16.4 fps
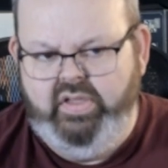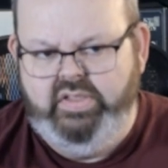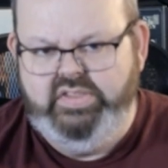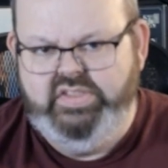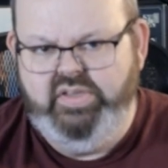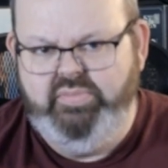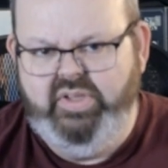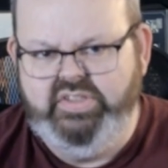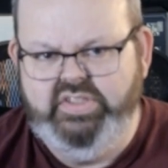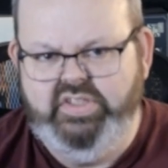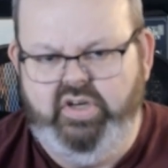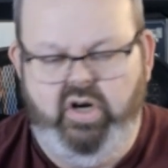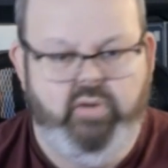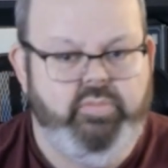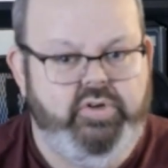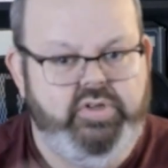So Melted
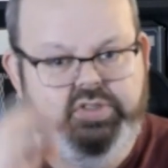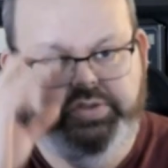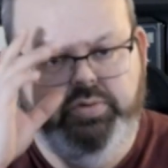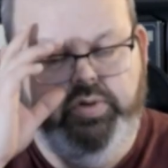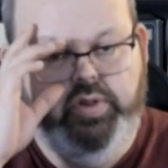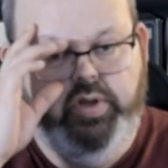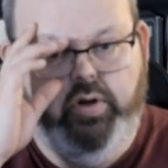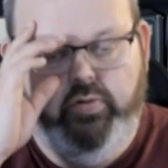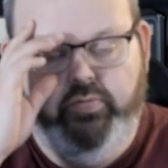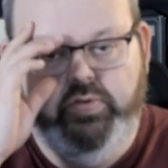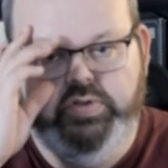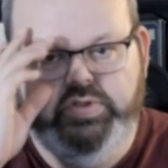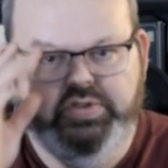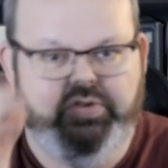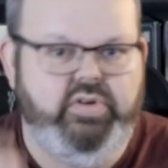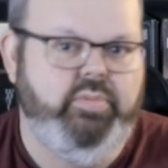Armor is really our
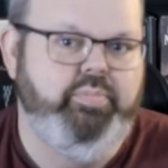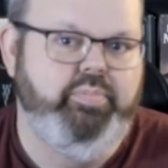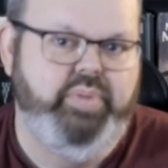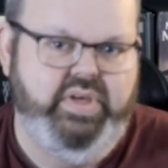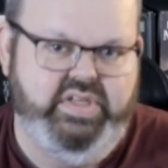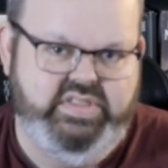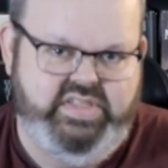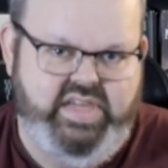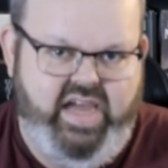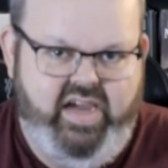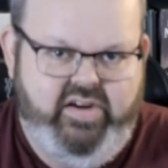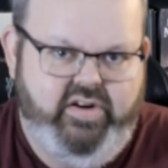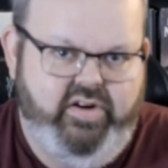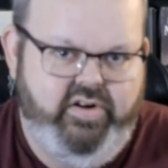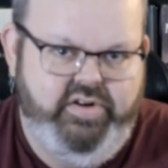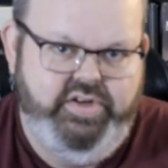first sort of big
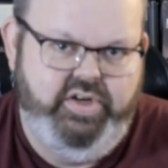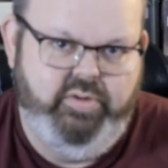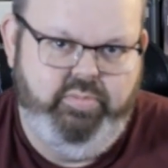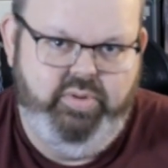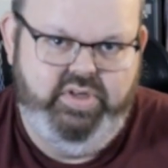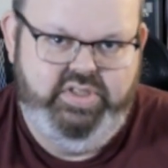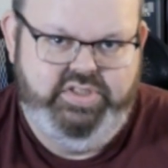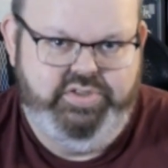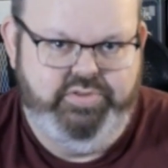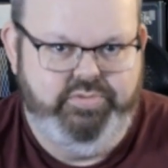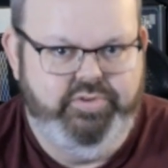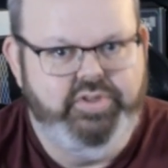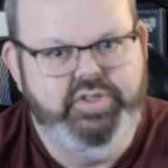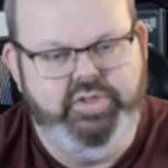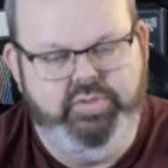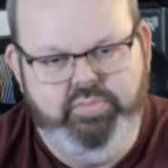attack card here, but it's a
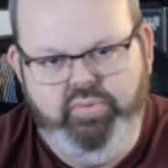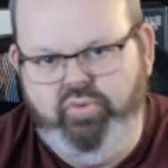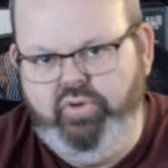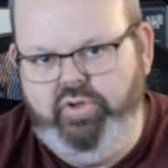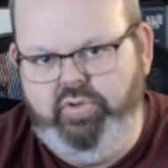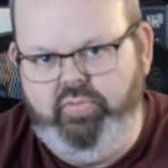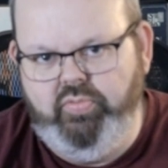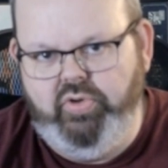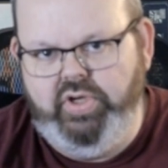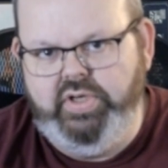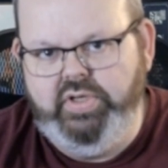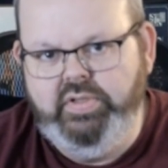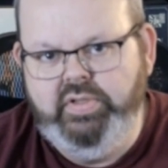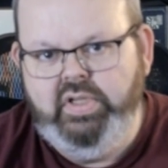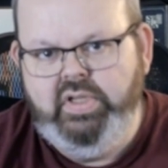really important one.